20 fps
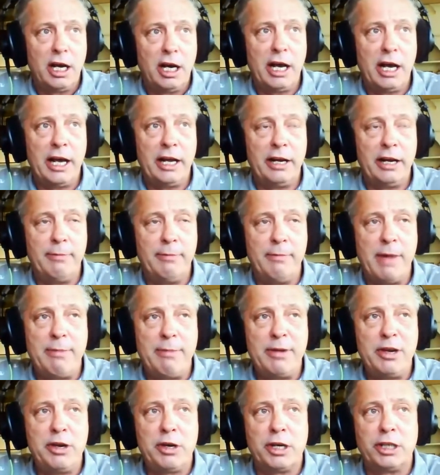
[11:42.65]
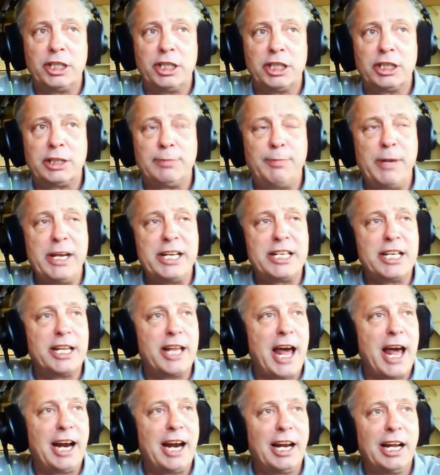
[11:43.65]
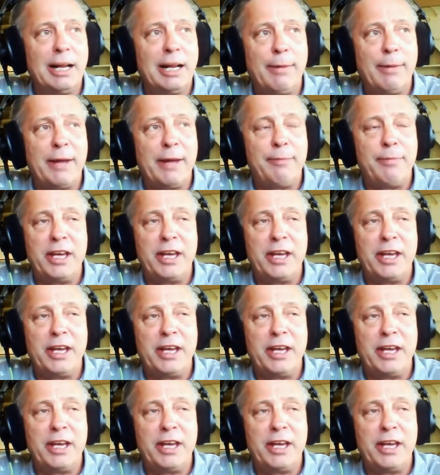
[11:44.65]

And maybe you could just speak to that a little bit,